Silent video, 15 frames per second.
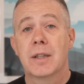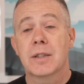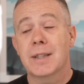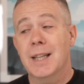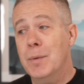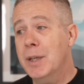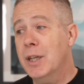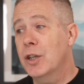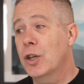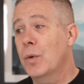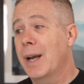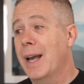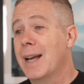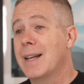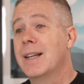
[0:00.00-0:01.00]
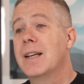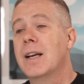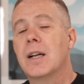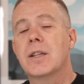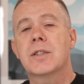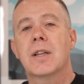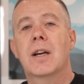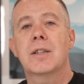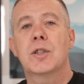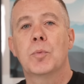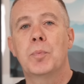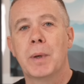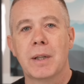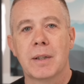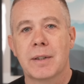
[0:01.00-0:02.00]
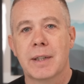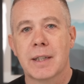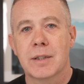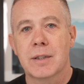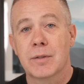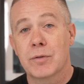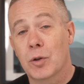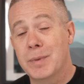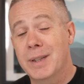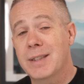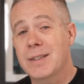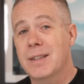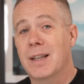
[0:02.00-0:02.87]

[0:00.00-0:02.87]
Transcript: So now we can go ahead and start to build things from this